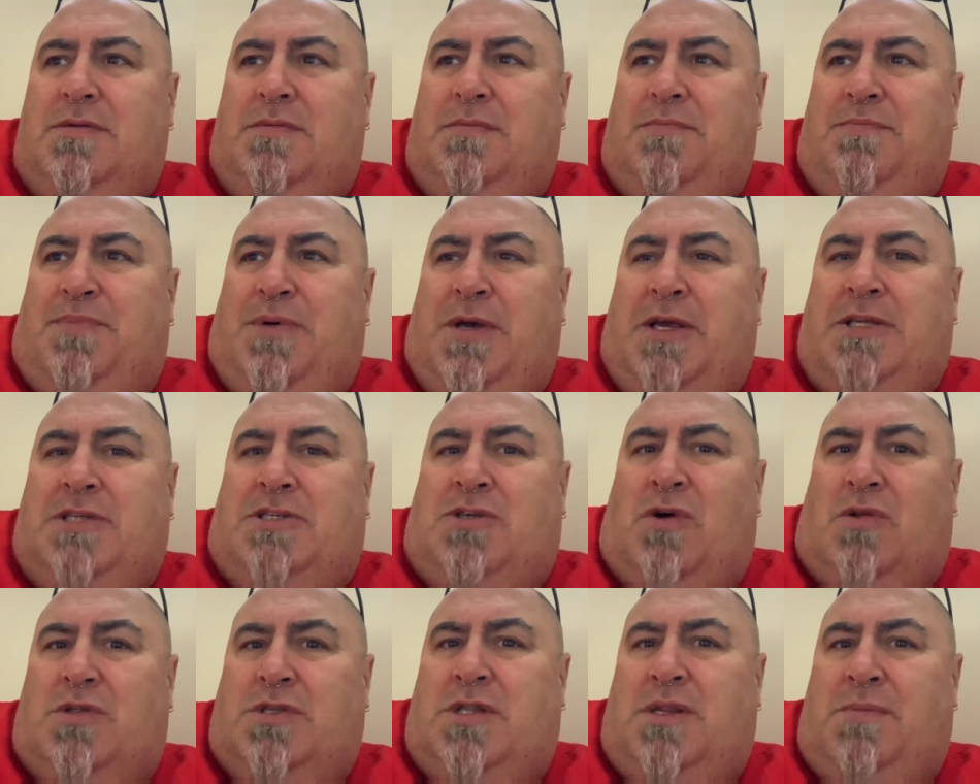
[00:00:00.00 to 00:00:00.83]
But it's
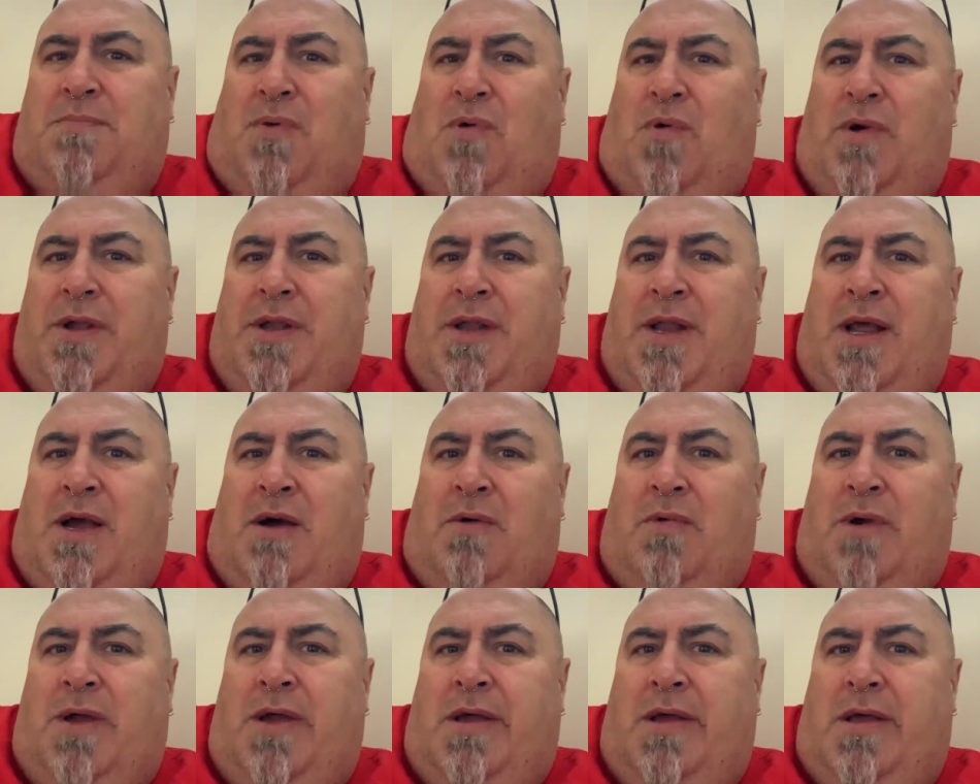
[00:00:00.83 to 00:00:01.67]
got to the point now
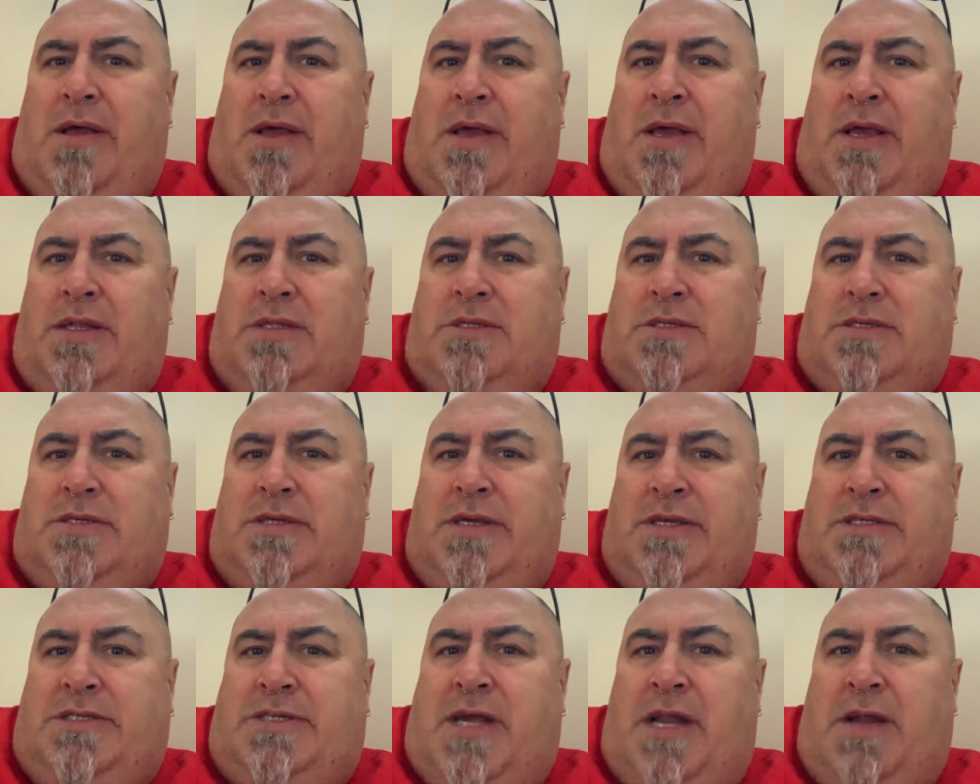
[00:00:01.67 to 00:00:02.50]
where
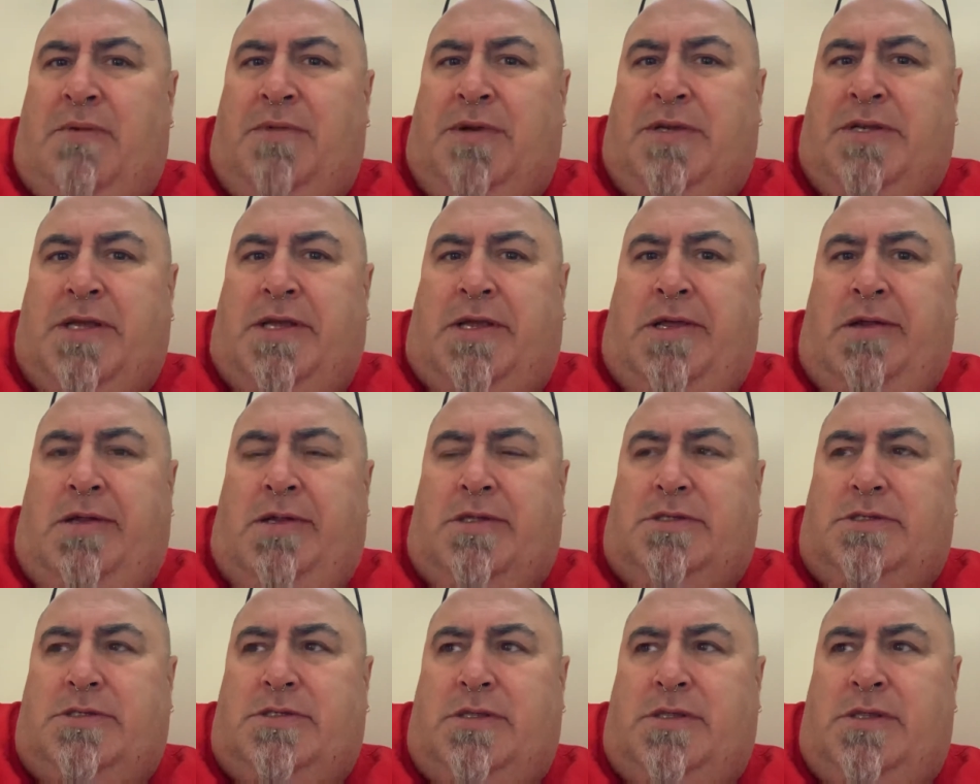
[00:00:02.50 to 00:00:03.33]
it's getting
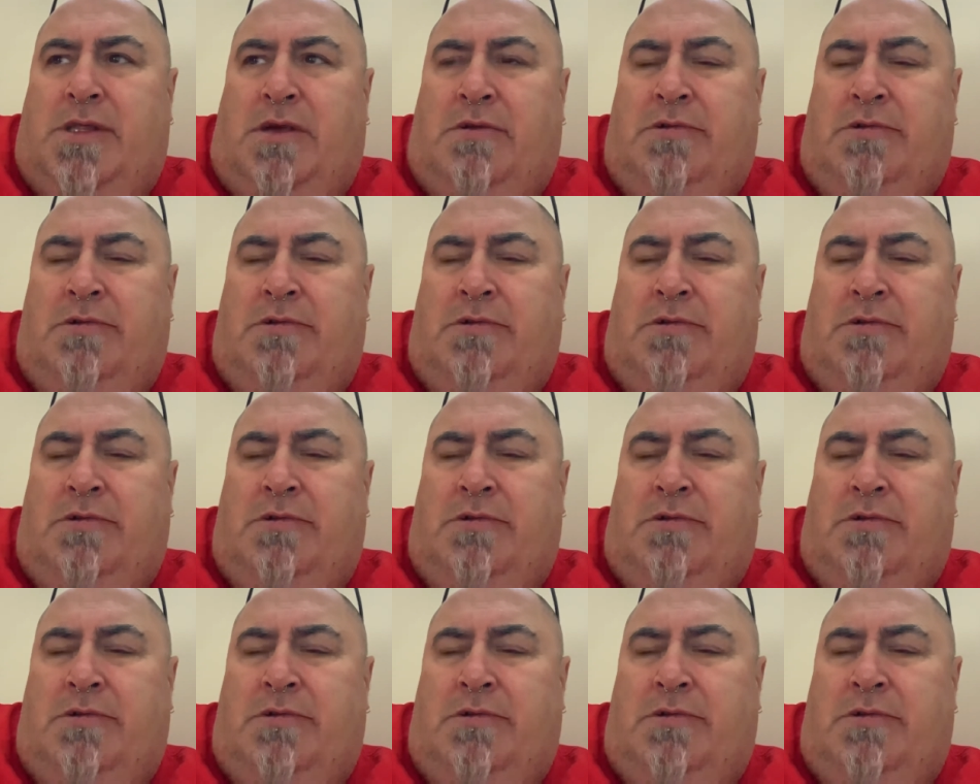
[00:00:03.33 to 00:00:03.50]
ridiculous.